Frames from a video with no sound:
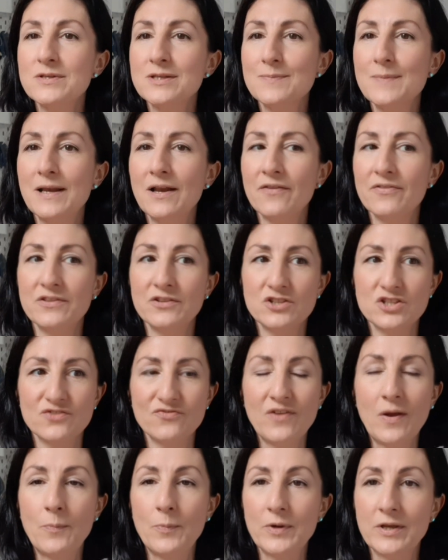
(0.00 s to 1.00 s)
to me like the
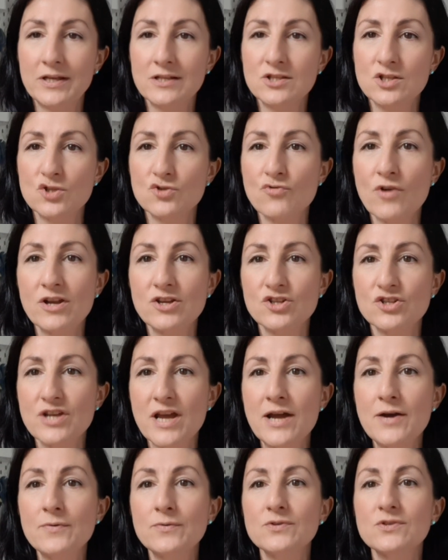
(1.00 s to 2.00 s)
fabric had stretched
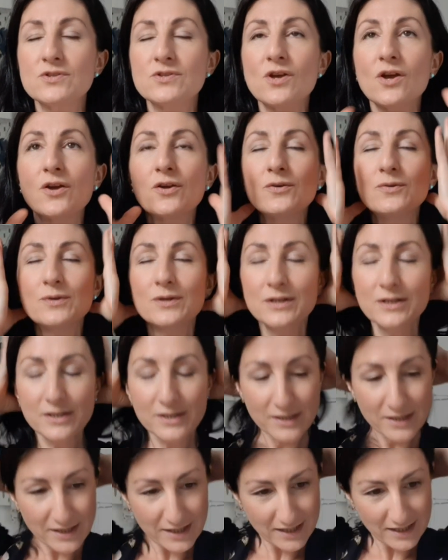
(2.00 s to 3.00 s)
out, so
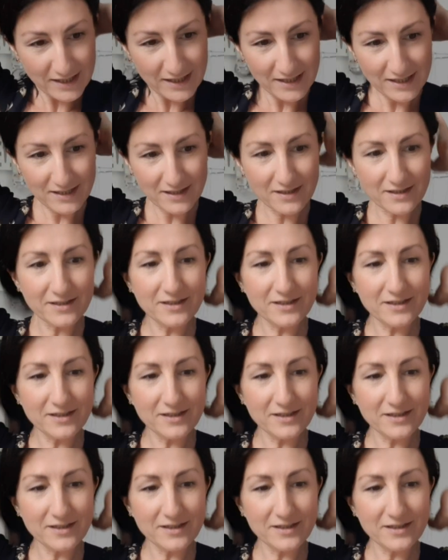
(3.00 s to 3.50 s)
it